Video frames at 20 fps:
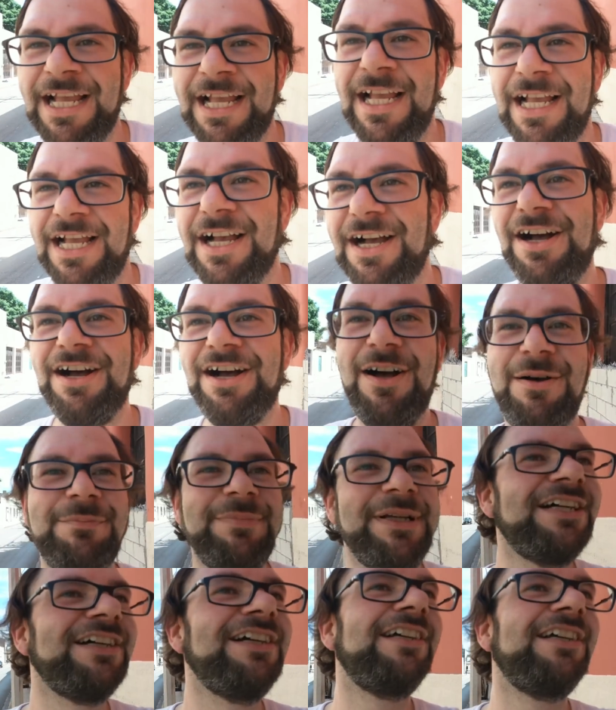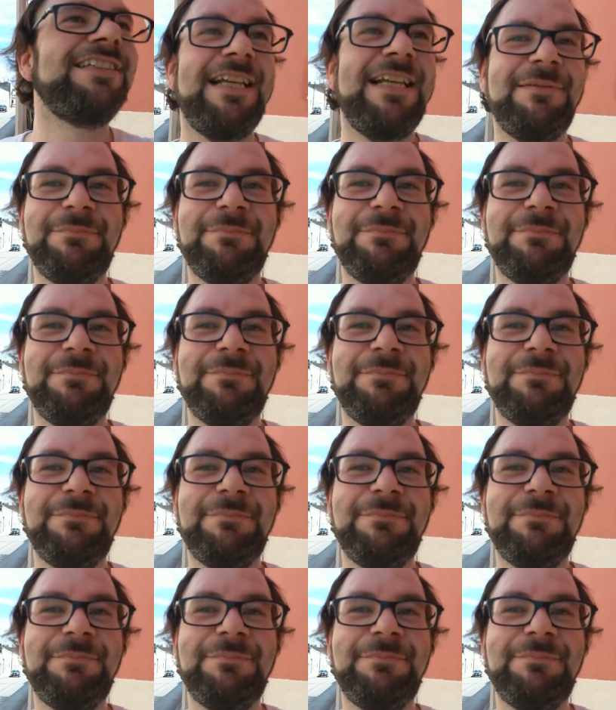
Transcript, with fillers: Um, because I've been